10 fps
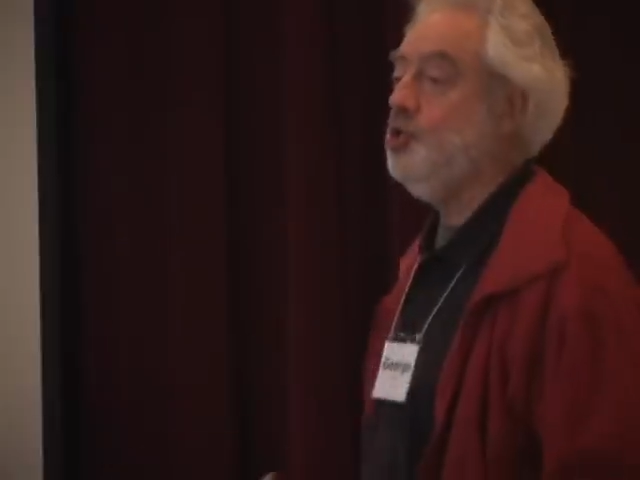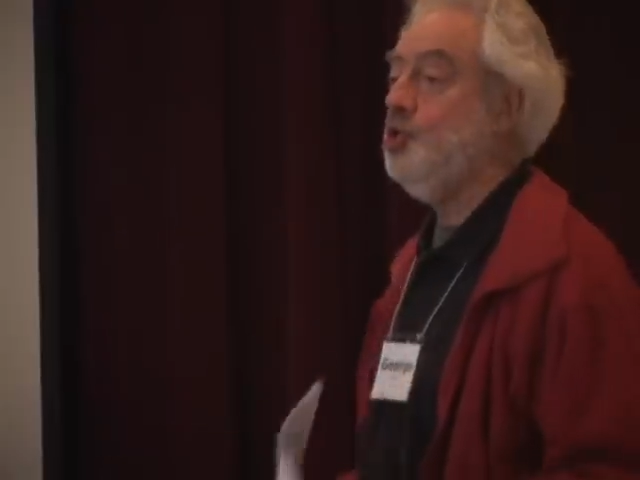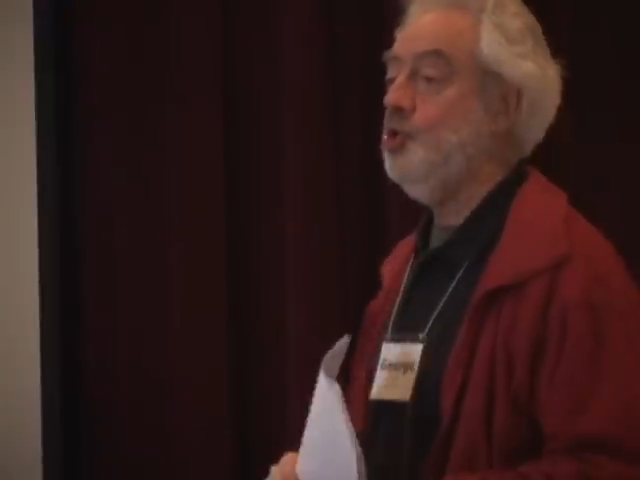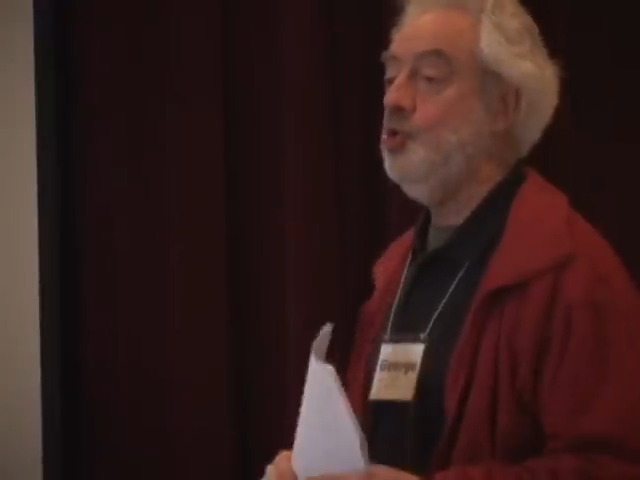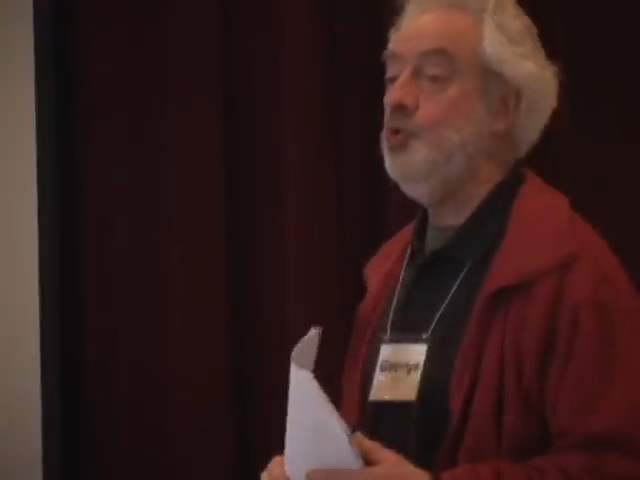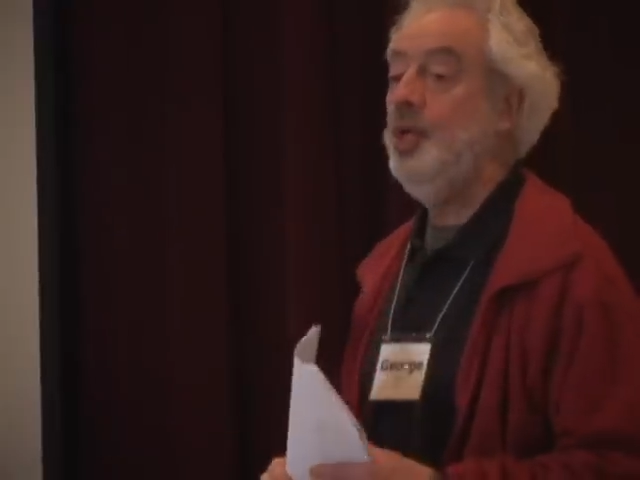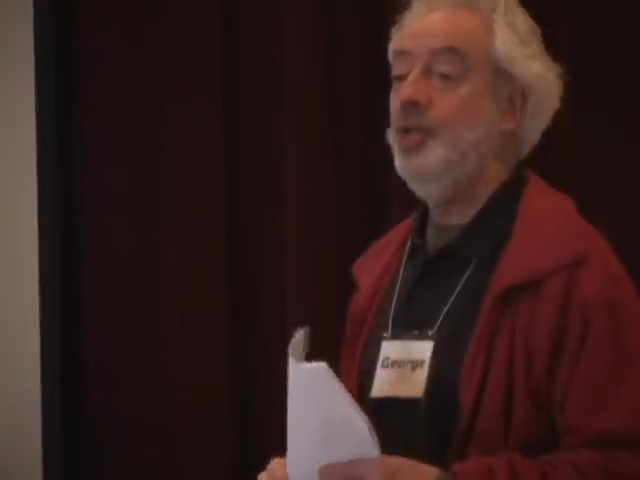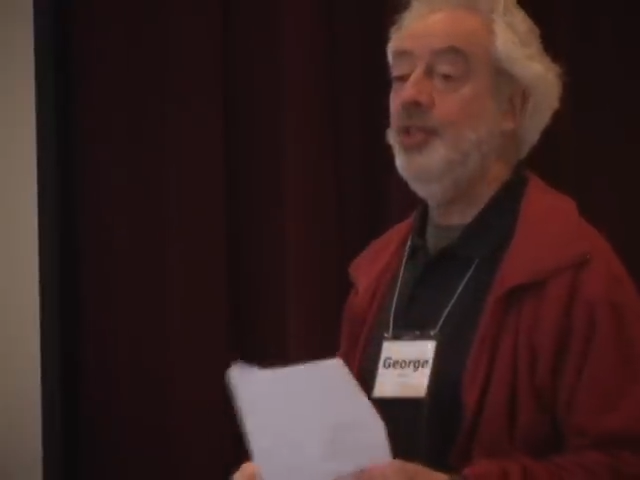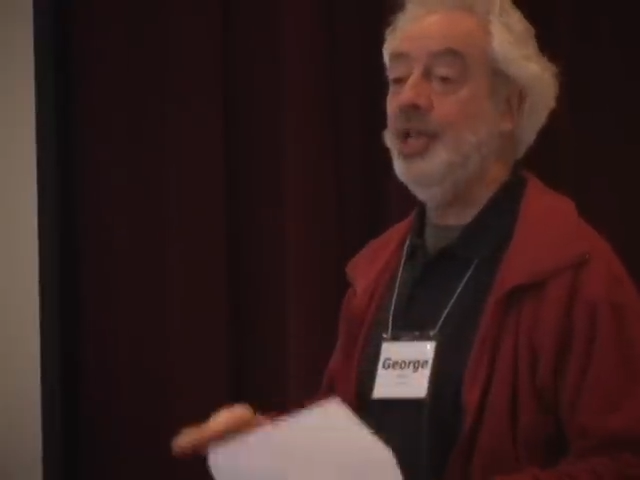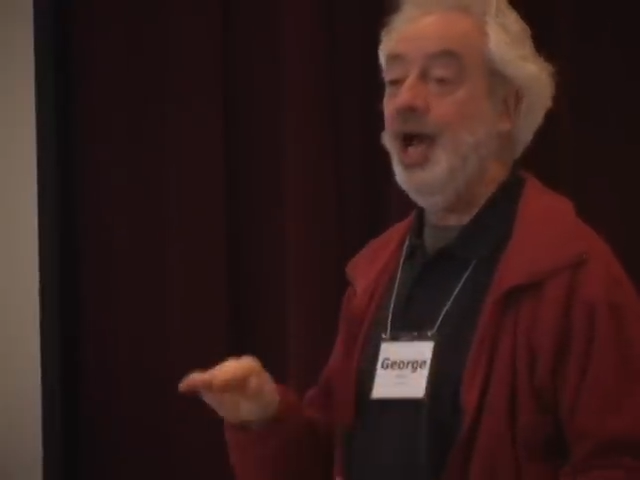to
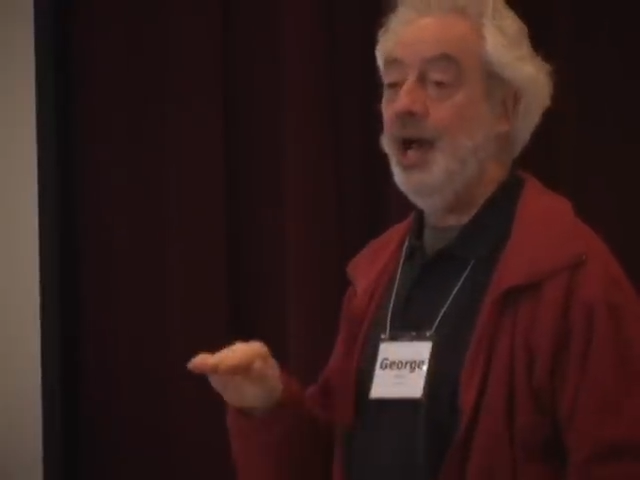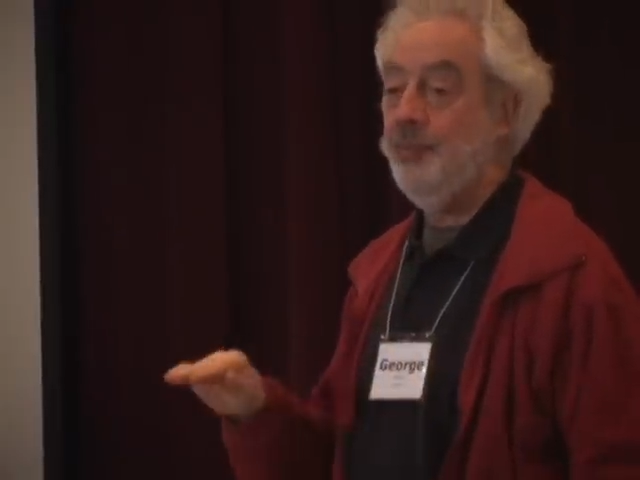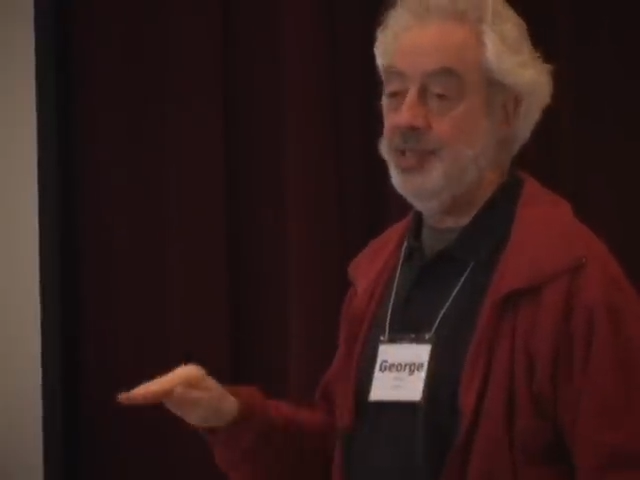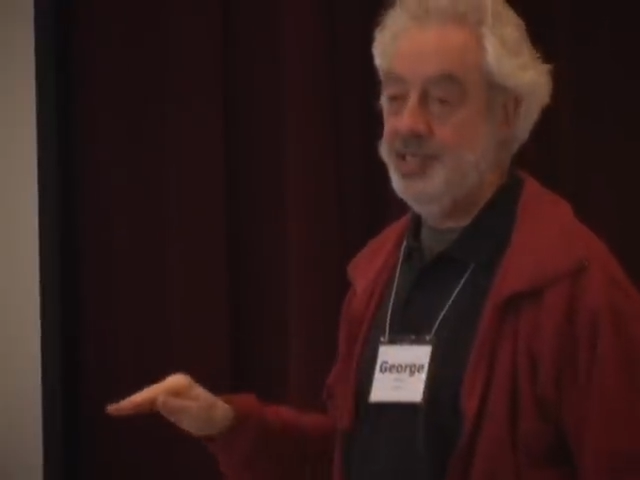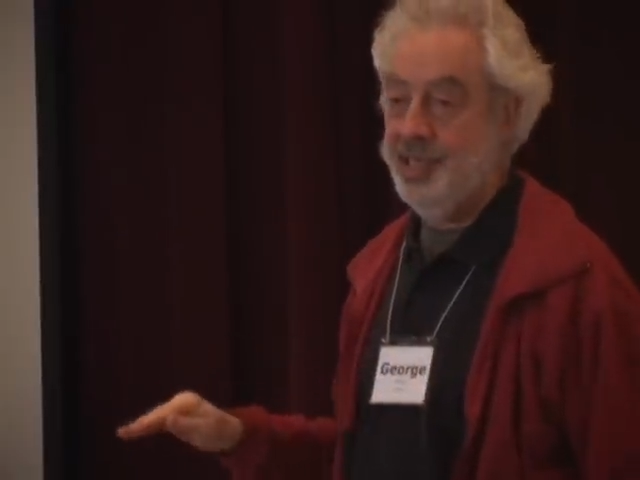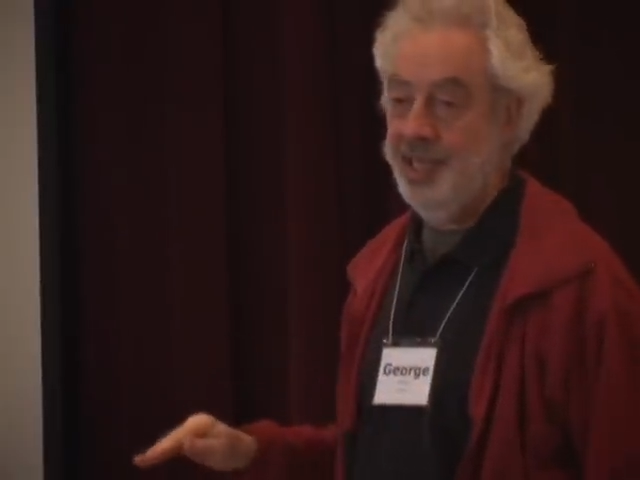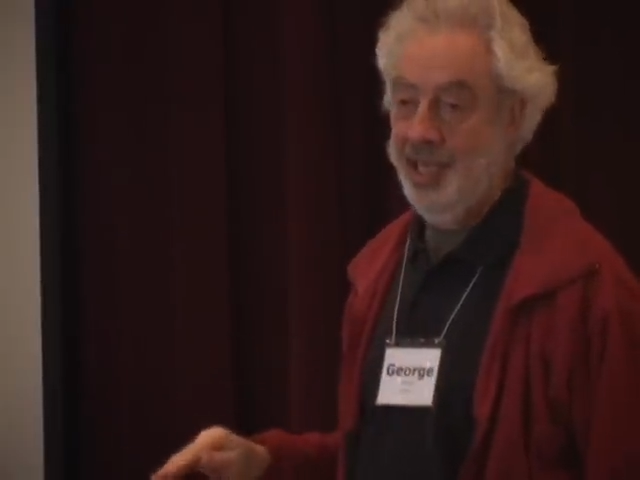the opposite